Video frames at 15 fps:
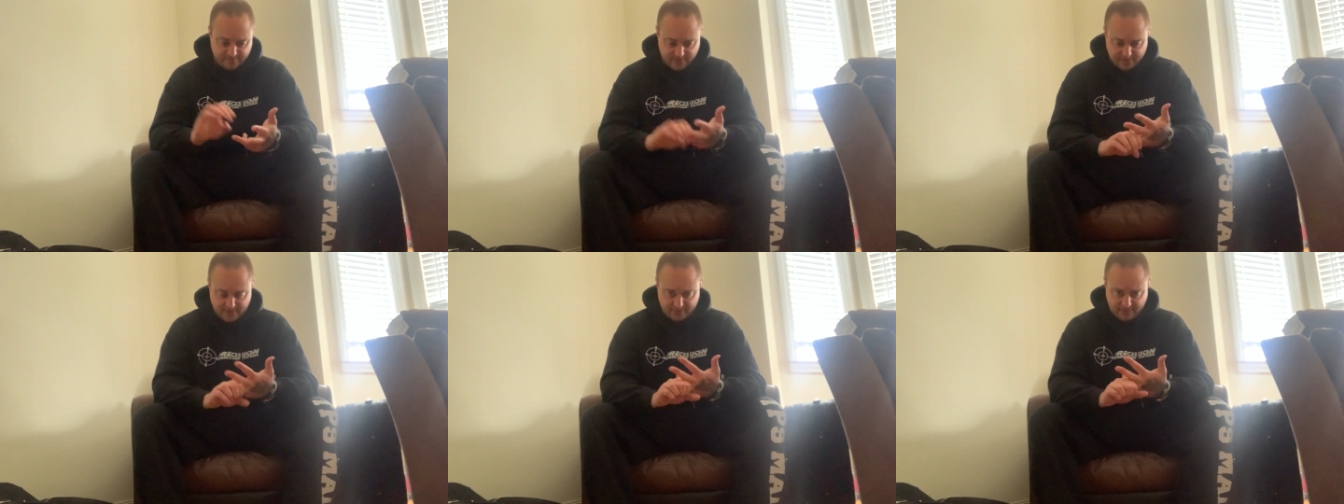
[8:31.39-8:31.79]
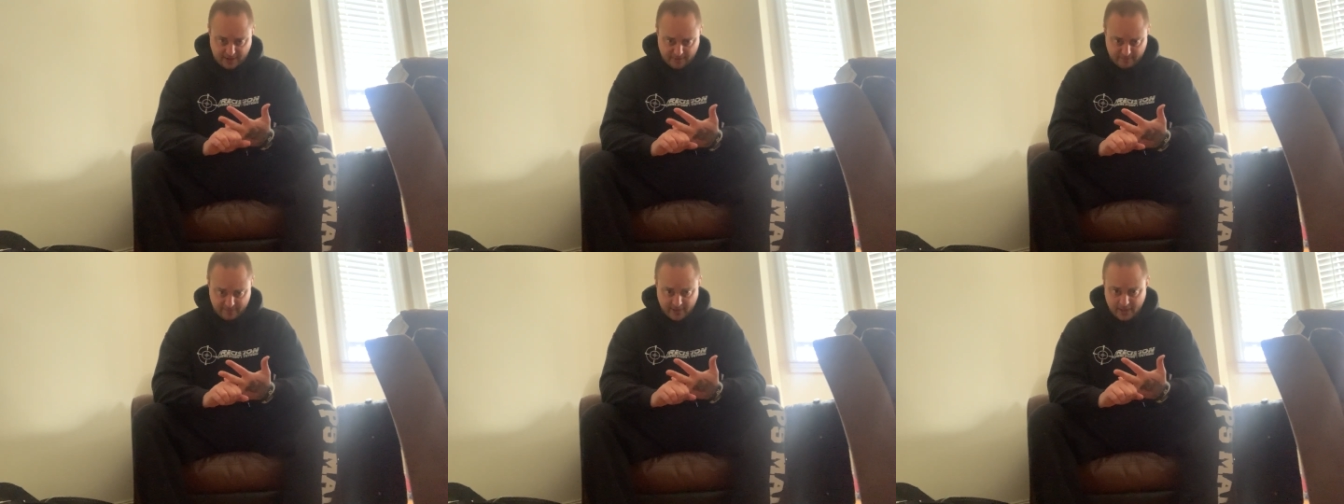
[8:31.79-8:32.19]

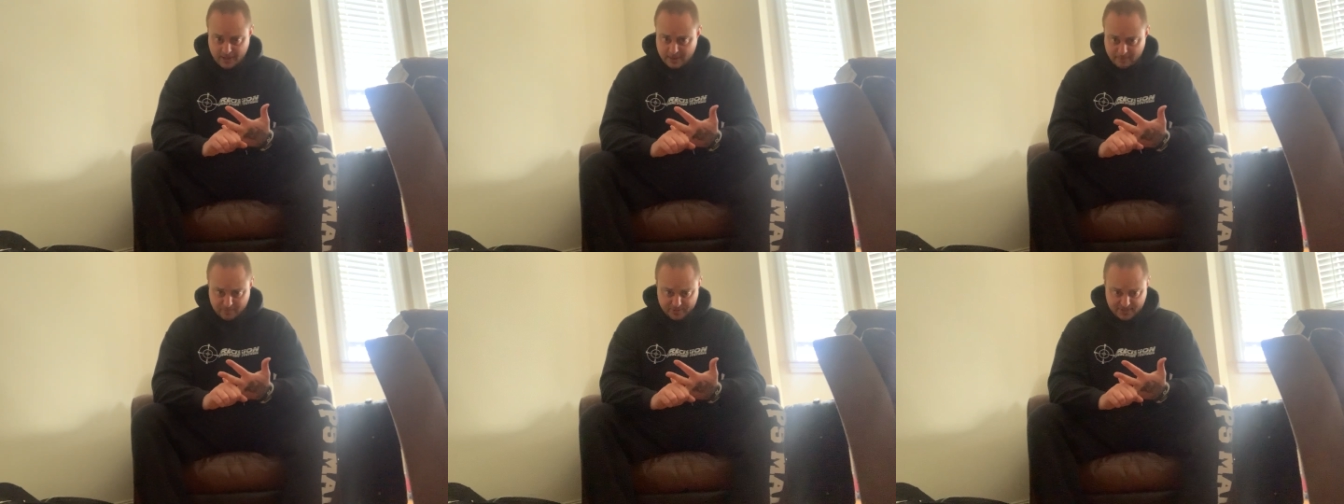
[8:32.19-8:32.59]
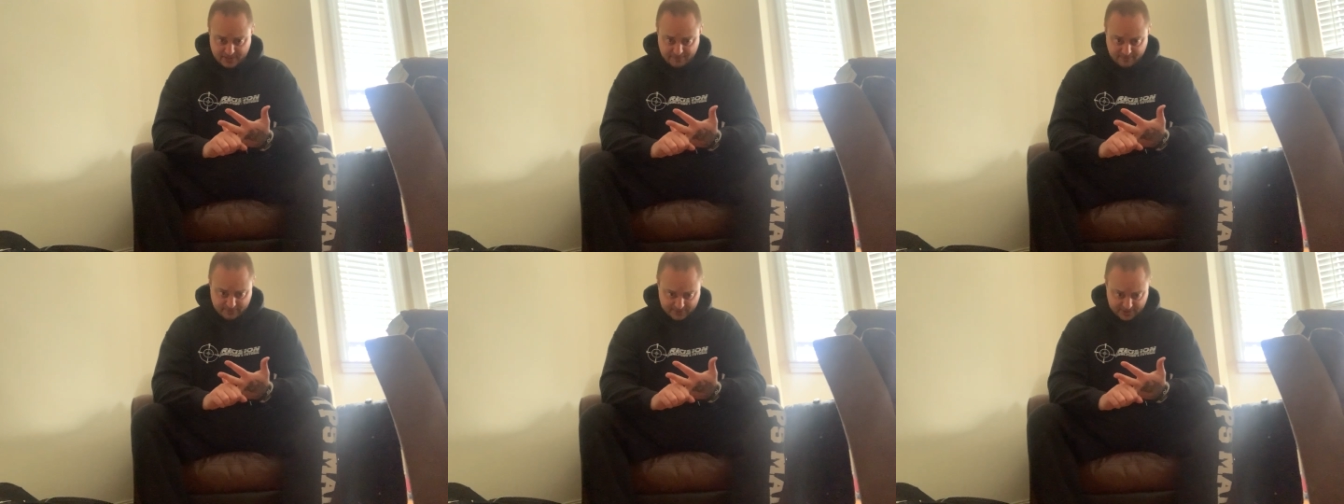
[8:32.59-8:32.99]
55%
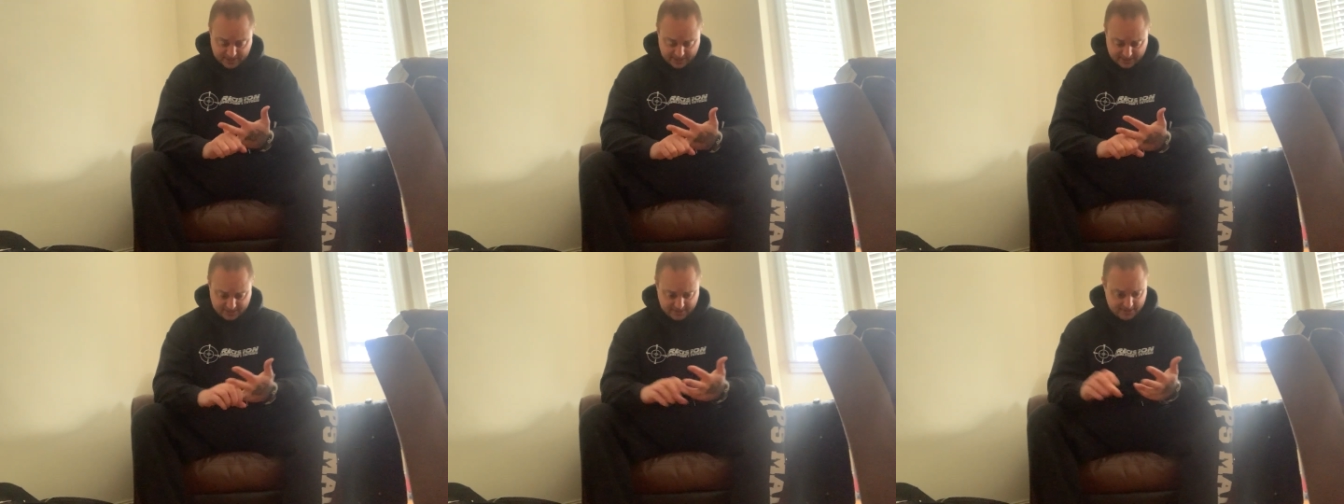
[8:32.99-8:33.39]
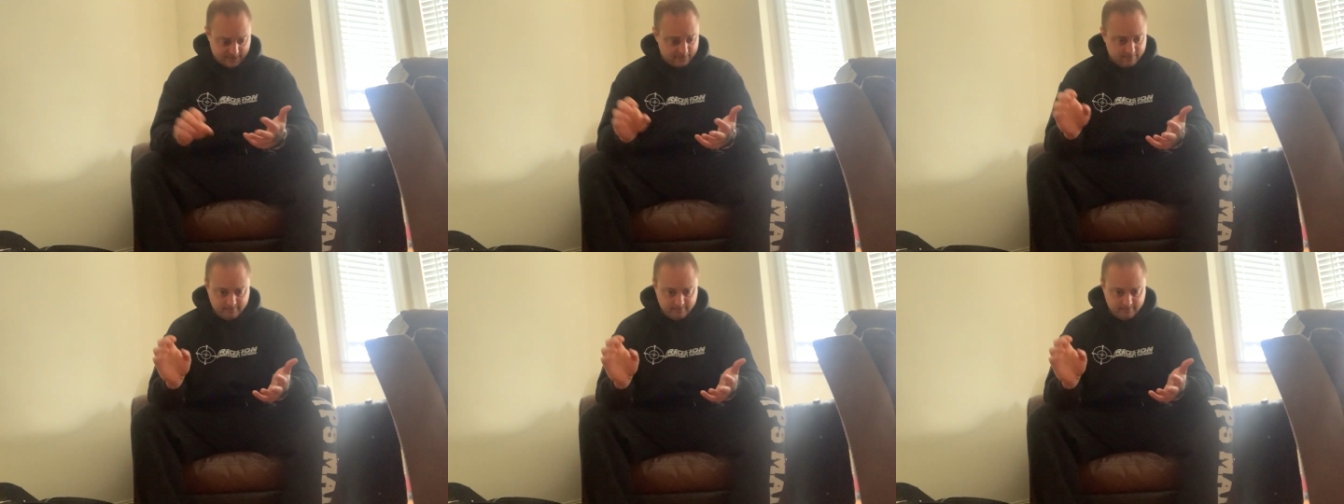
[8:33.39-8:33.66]
for 6,